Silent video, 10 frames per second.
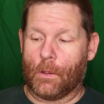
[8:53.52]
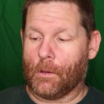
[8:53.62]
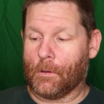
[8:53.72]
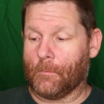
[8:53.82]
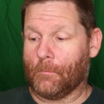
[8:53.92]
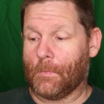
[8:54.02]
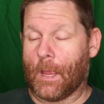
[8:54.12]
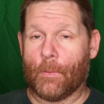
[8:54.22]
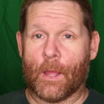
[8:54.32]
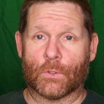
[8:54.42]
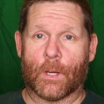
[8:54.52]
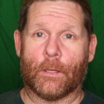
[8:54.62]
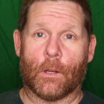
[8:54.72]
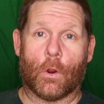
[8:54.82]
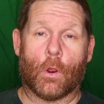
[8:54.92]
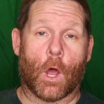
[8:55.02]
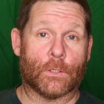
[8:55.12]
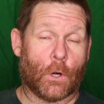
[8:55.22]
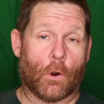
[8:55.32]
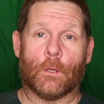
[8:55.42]
Um, I'm not trying to
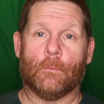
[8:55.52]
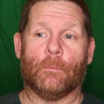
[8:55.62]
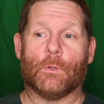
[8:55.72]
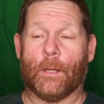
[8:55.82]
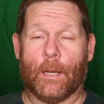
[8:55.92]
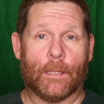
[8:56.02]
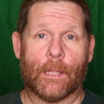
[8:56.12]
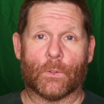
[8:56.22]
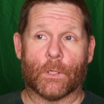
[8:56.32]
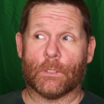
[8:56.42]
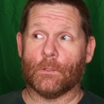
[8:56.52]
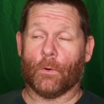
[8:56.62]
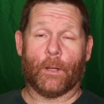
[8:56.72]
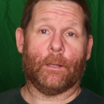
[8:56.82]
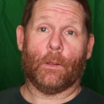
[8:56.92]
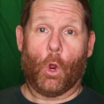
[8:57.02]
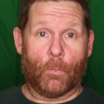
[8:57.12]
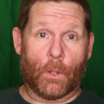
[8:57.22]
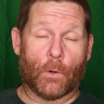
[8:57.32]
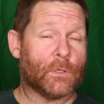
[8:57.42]
cause an argument between any electricians or any
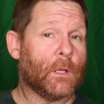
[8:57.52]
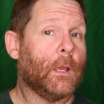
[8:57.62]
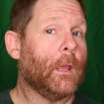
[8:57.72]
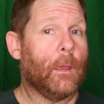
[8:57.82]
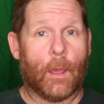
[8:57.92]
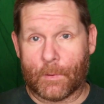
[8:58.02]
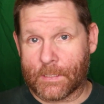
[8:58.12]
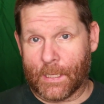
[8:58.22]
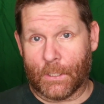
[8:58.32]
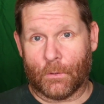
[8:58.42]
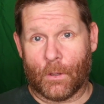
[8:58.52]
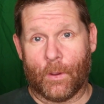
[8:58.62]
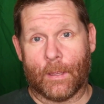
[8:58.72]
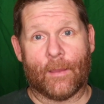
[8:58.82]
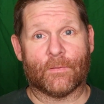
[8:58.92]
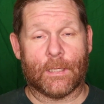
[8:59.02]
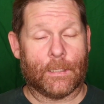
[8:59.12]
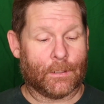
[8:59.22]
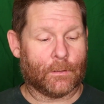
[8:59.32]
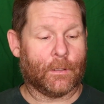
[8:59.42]
homeowners. I'm just letting you know I've
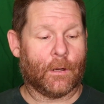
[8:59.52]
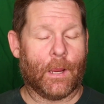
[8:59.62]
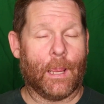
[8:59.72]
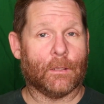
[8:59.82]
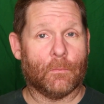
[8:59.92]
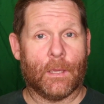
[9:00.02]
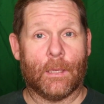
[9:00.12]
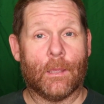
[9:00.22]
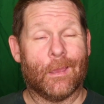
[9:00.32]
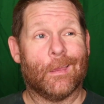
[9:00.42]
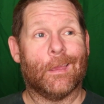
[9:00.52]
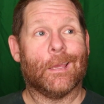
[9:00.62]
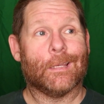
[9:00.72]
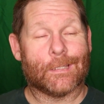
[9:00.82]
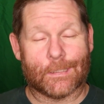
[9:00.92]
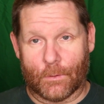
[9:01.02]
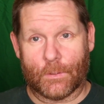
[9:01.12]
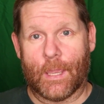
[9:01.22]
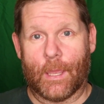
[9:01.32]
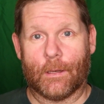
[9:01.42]
seen it under there, and to me, still
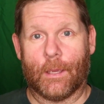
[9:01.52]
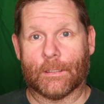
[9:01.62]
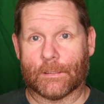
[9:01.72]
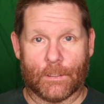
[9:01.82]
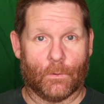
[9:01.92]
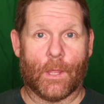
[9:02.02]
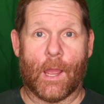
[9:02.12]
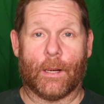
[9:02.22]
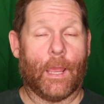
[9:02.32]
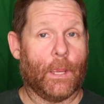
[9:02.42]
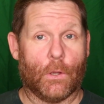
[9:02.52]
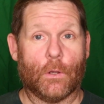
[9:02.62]
yet, it's still not a